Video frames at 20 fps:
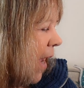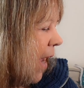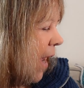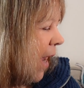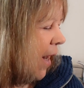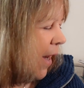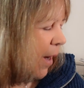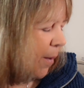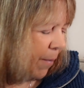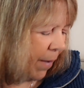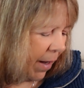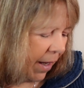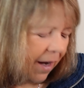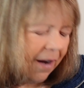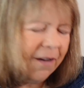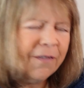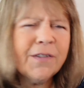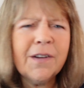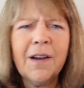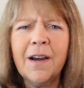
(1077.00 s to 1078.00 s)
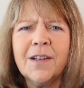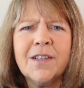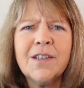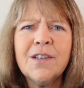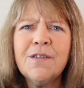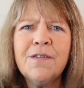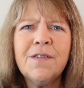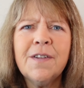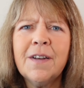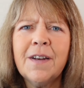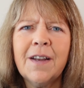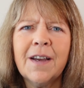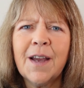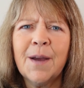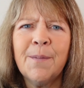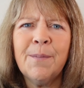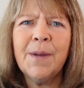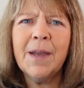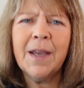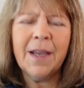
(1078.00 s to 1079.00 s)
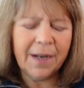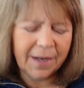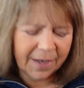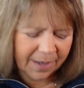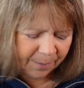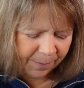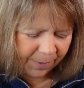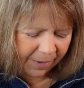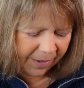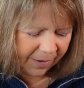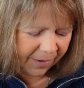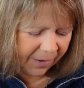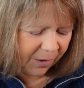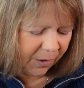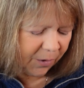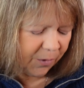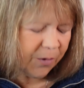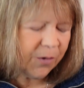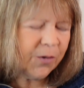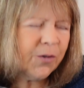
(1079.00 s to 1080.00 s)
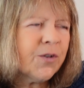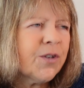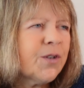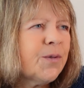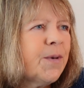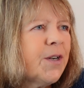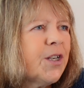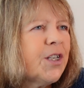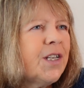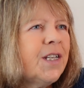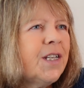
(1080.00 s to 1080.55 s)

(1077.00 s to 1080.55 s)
And I do feel like I'm being a little bit, so much